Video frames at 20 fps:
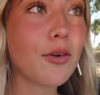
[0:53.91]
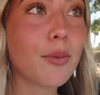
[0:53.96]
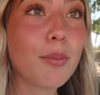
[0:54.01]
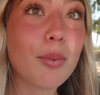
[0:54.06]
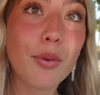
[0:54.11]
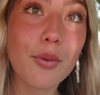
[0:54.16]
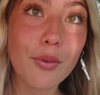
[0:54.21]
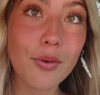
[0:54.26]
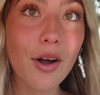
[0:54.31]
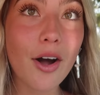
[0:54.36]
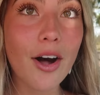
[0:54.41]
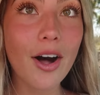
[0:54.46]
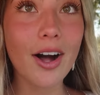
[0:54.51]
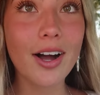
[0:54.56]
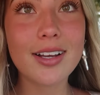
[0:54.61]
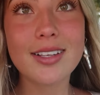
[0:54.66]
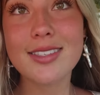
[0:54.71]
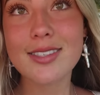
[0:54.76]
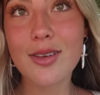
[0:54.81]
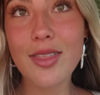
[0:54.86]
from
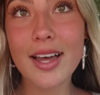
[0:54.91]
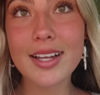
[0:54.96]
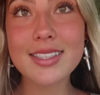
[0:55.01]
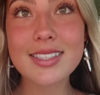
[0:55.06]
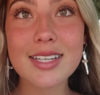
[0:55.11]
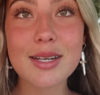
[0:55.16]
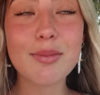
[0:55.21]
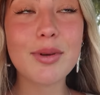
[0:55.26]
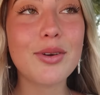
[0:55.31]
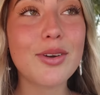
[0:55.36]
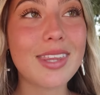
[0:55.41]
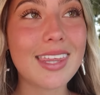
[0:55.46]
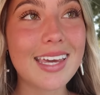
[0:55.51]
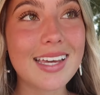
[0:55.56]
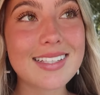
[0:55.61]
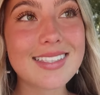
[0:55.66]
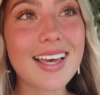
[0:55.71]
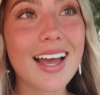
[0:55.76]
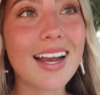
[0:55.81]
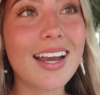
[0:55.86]
Prague, so that's gonna be really
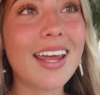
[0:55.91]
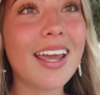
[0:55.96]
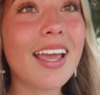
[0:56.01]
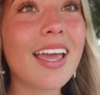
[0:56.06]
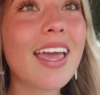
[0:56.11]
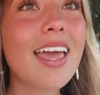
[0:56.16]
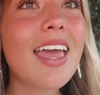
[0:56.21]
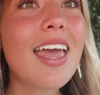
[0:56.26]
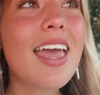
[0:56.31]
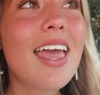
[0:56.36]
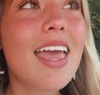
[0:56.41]
exciting.